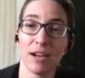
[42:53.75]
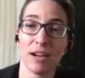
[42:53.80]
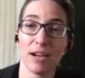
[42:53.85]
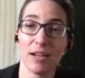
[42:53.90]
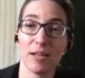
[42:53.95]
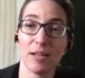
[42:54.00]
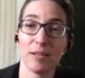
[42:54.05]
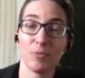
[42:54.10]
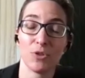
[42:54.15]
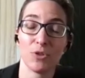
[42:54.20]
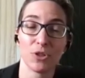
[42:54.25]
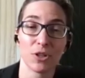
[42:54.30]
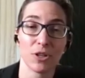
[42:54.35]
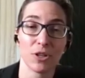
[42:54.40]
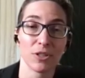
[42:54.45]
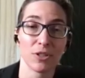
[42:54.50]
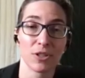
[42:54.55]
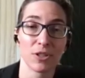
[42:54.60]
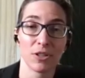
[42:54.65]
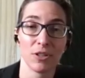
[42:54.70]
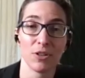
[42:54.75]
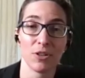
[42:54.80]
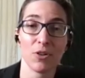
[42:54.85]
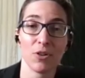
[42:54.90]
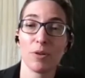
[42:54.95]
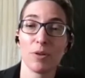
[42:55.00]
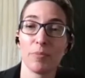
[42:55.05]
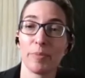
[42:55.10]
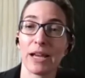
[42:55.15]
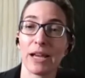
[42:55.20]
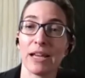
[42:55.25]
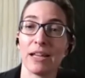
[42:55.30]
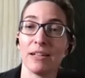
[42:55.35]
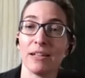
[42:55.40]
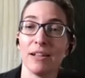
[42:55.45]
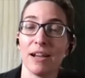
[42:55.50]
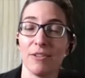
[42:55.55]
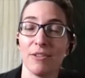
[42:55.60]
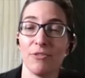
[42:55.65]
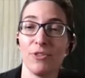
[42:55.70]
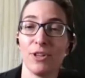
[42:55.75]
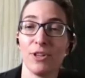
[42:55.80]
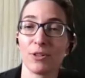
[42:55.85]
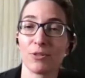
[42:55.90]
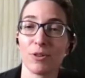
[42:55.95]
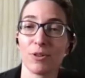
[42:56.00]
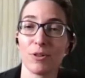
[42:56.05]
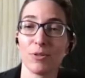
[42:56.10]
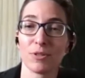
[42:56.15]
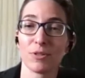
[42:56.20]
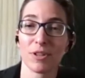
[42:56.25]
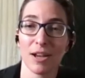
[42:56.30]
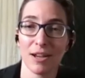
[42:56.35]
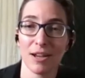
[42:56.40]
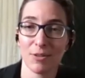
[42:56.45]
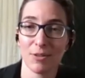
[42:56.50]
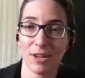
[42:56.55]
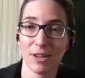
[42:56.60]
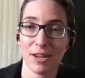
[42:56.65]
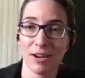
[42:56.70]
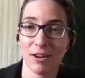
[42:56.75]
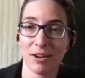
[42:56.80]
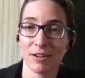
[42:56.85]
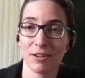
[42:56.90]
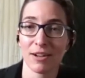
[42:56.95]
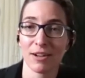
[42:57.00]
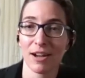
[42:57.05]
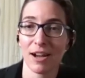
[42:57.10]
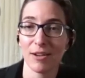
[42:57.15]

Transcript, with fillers: I'm just going to go to bed. I feel gross. I don't care.